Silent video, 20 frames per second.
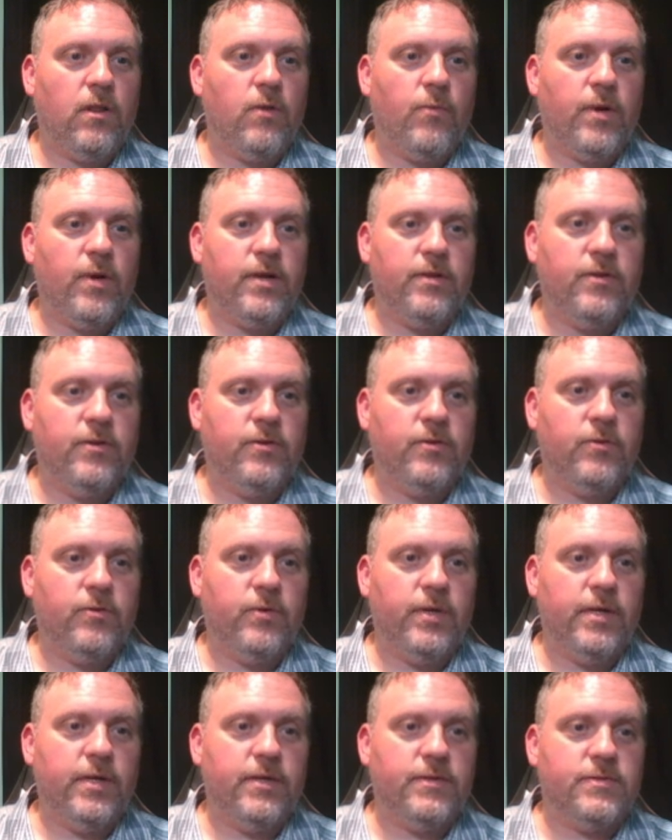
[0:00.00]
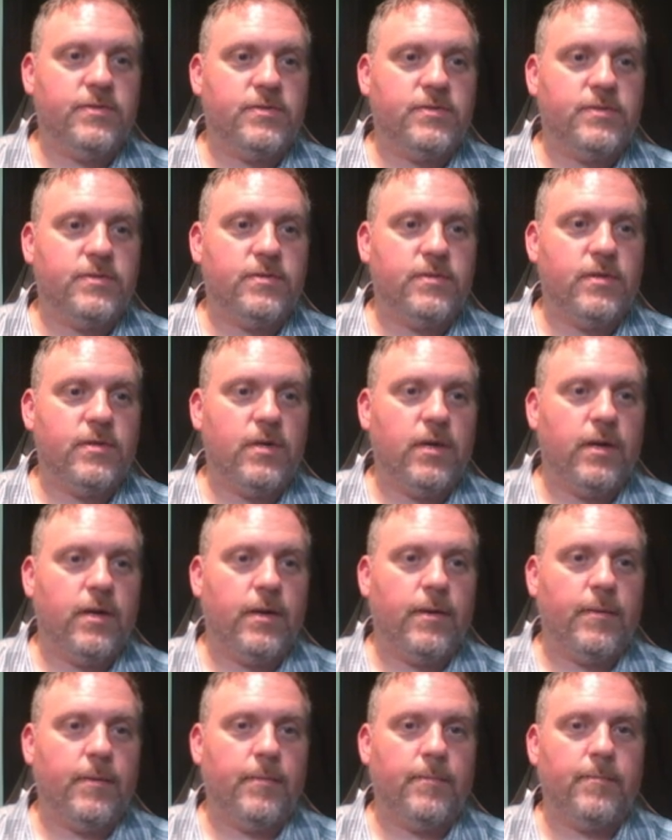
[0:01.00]
want to do is
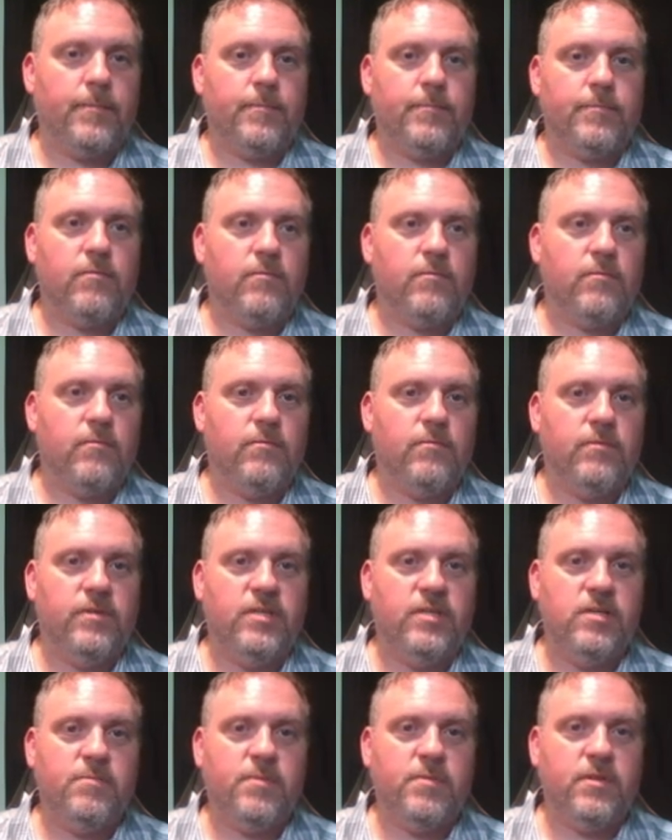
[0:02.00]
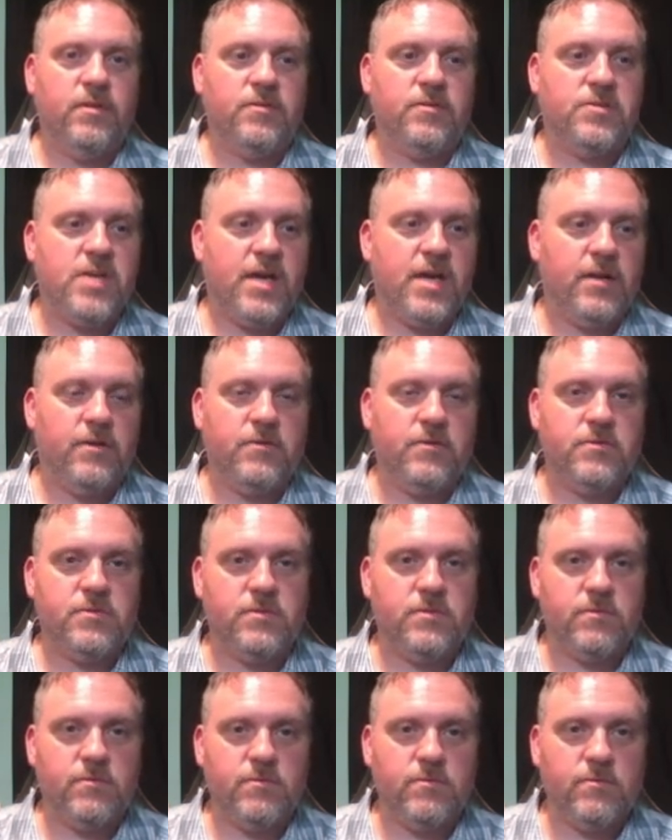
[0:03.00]
deepen the shadows
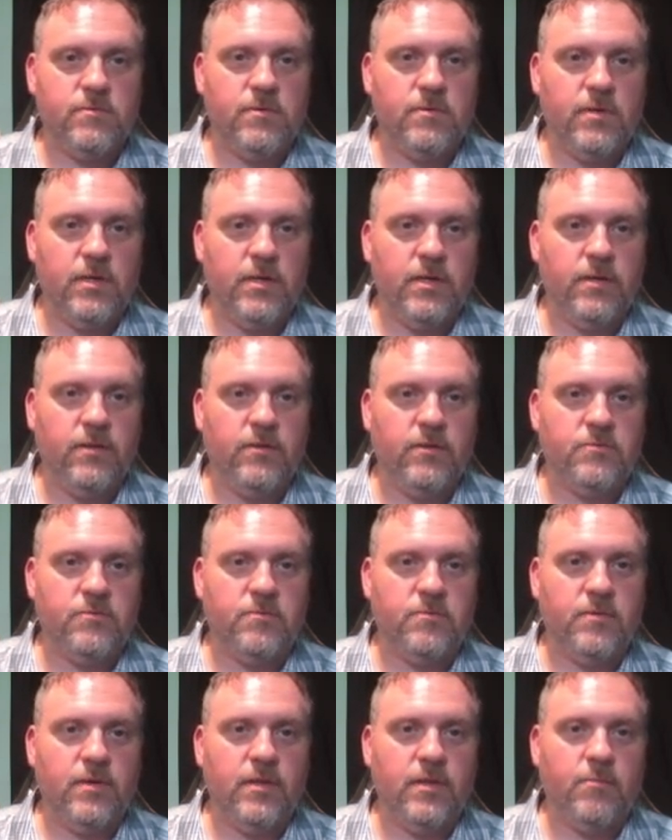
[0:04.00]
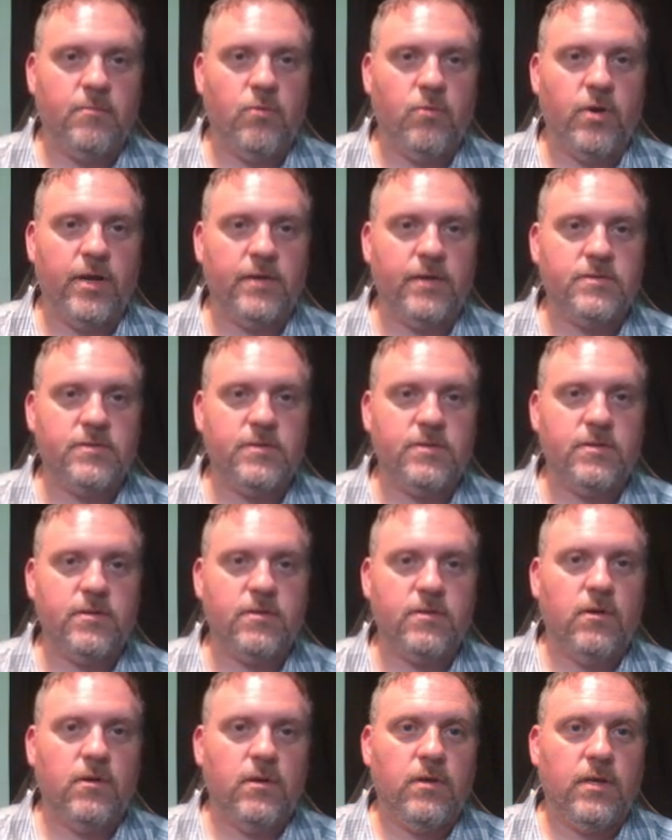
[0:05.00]
in the bricks
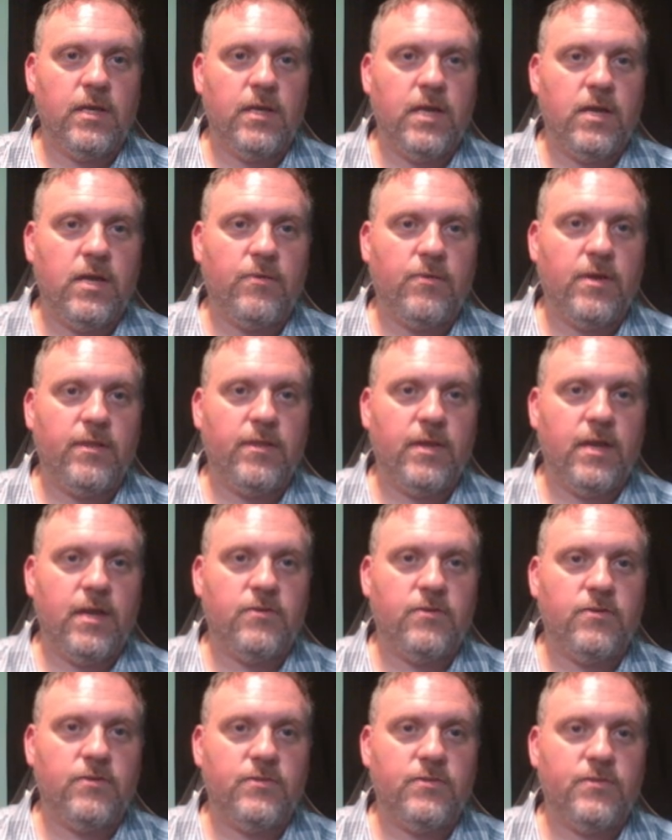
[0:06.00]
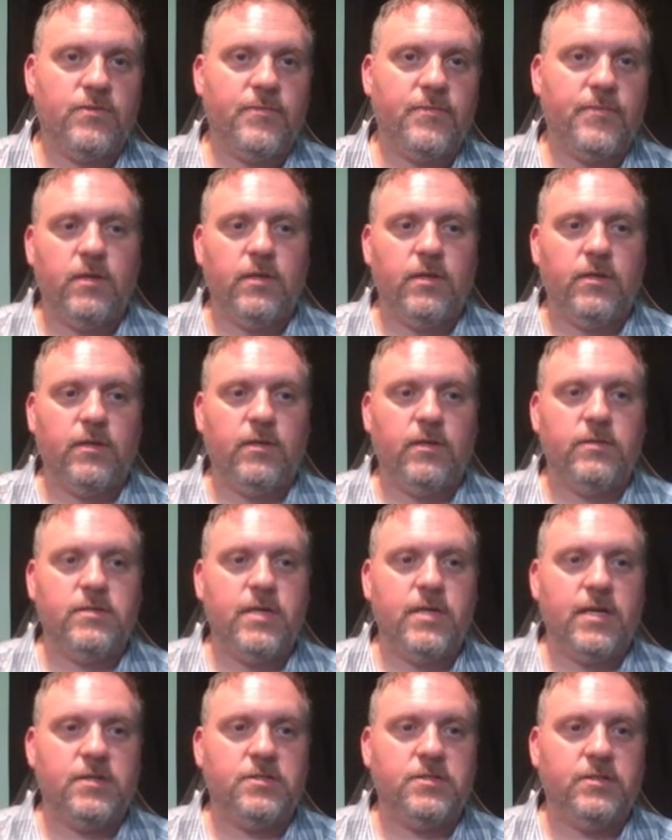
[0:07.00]
and around the edges. Let's
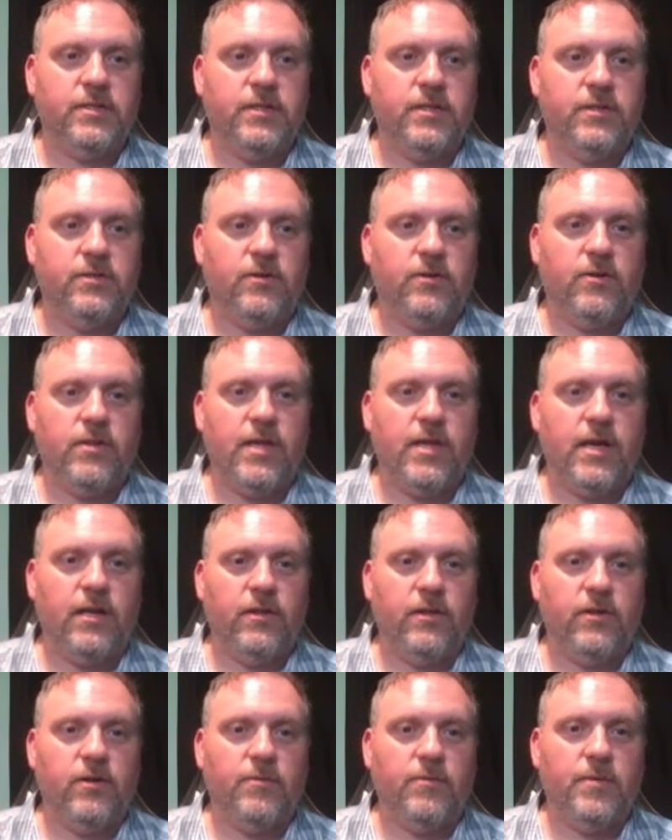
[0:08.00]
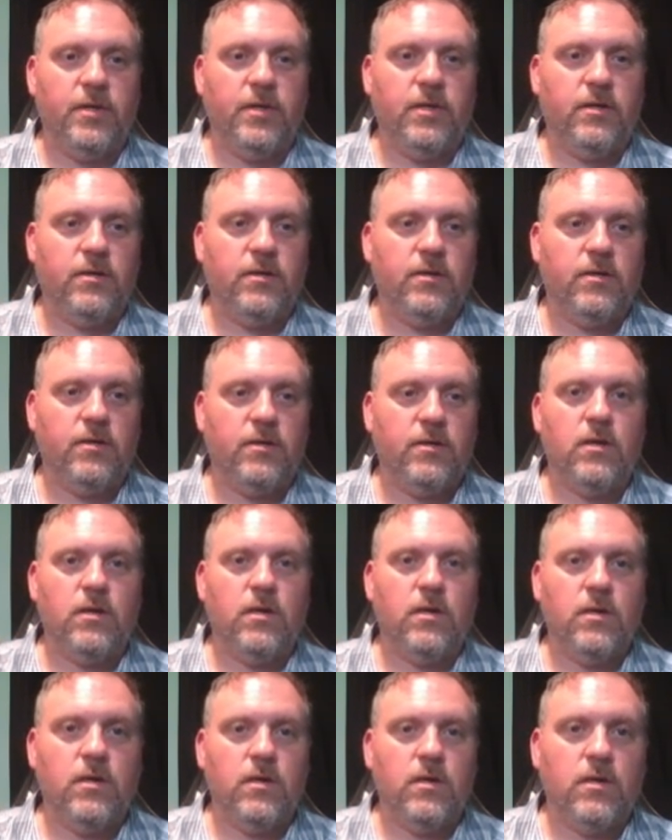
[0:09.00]
actually dull that a little bit.
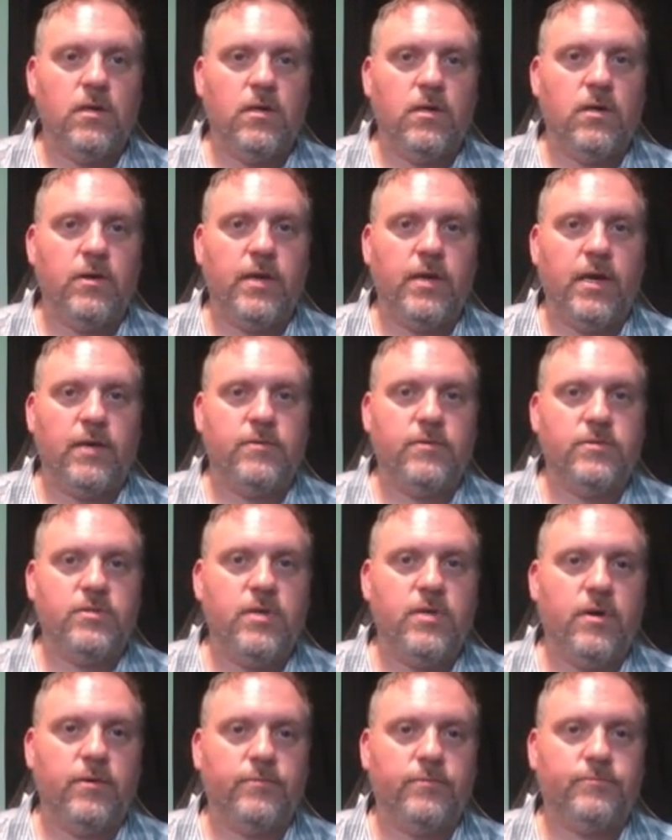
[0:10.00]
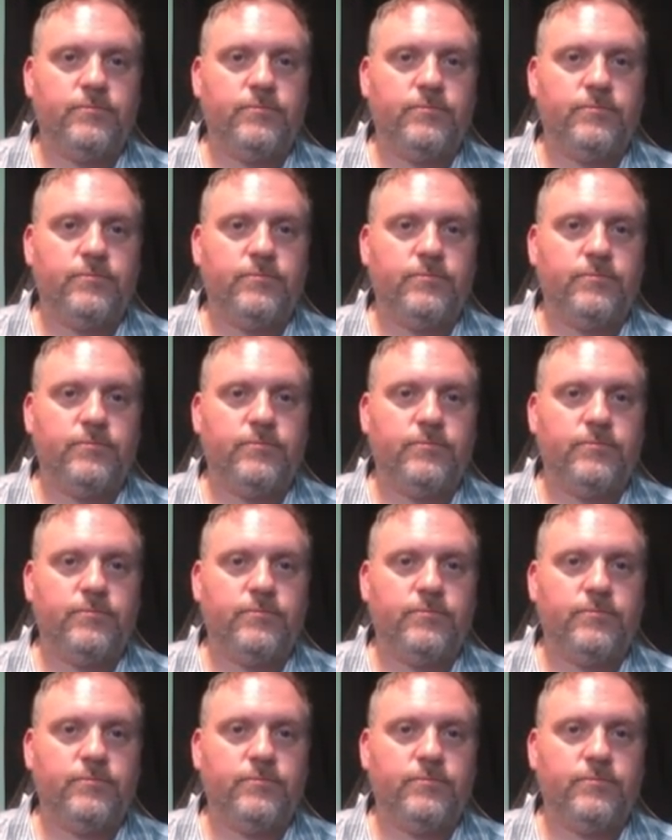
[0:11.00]
Okay, so